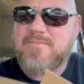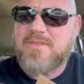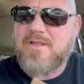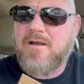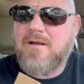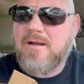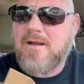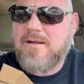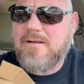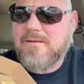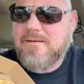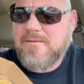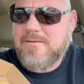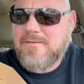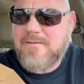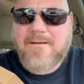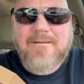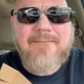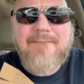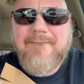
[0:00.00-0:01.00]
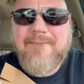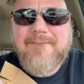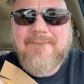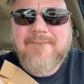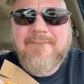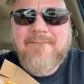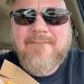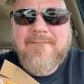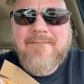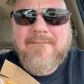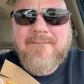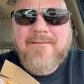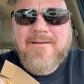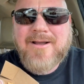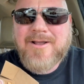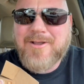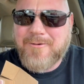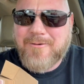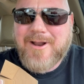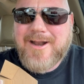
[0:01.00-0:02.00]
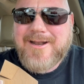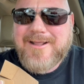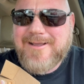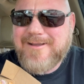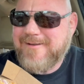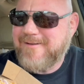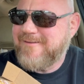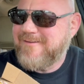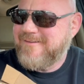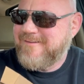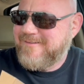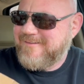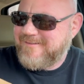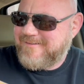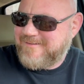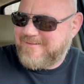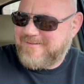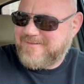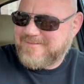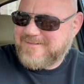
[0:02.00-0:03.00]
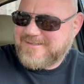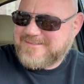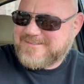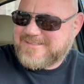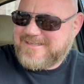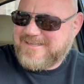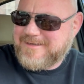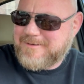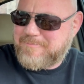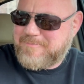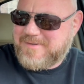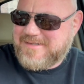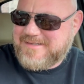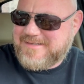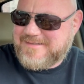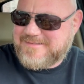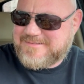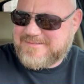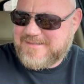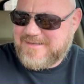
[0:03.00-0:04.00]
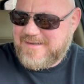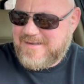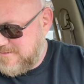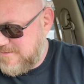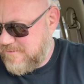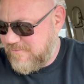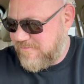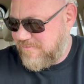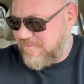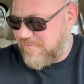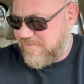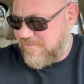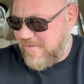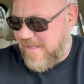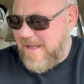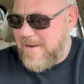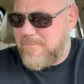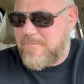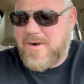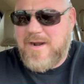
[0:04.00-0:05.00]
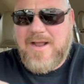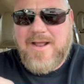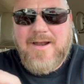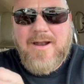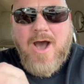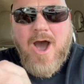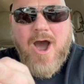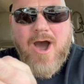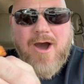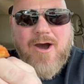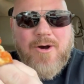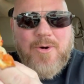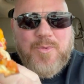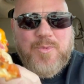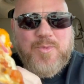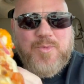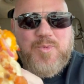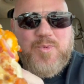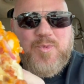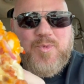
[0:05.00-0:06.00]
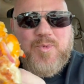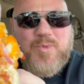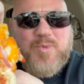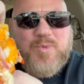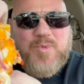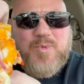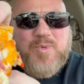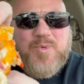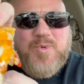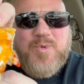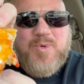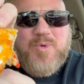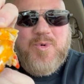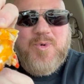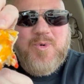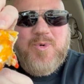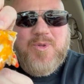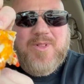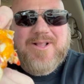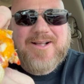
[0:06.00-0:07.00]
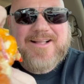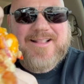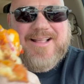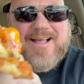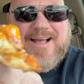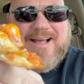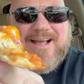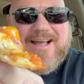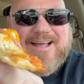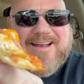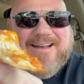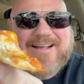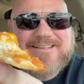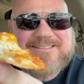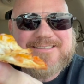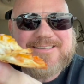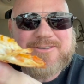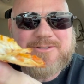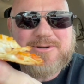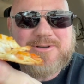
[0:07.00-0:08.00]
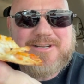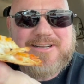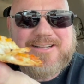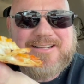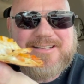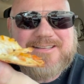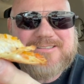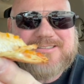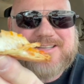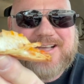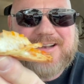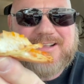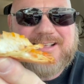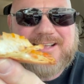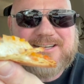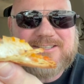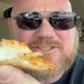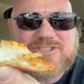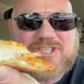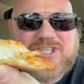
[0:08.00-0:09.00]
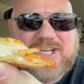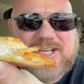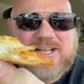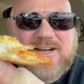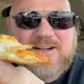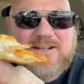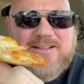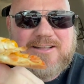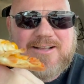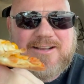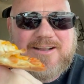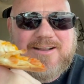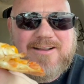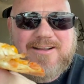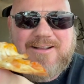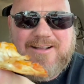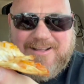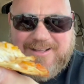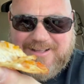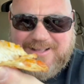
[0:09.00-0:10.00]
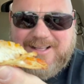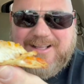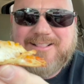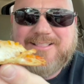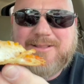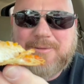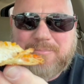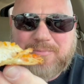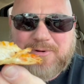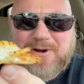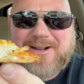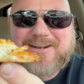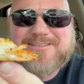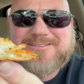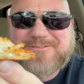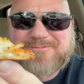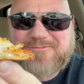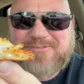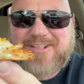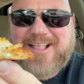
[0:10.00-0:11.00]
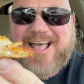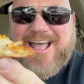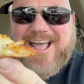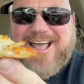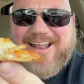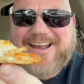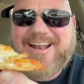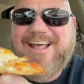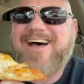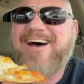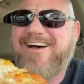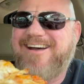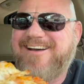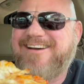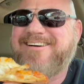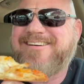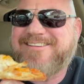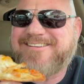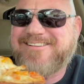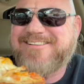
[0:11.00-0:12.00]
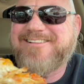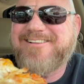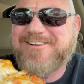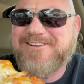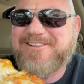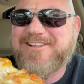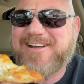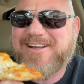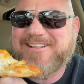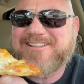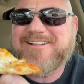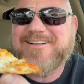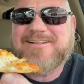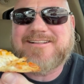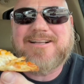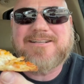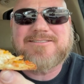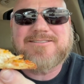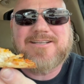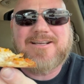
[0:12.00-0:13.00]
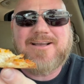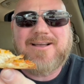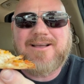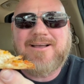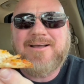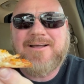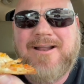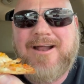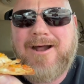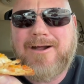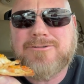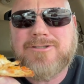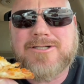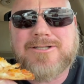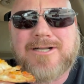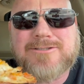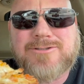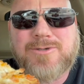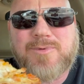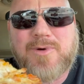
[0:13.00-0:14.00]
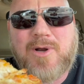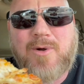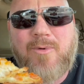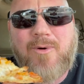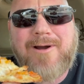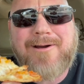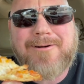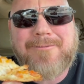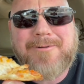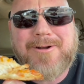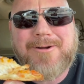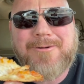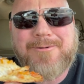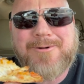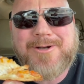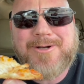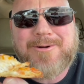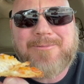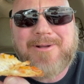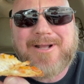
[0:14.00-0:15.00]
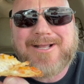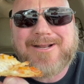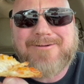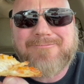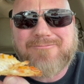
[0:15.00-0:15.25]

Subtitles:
All right. You ready? Let's get a piece of flatbread. Ooh, look at that. Nice ingredients. Got a lot of chicken on there. The bread is flat. I think that's a requirement when you're making a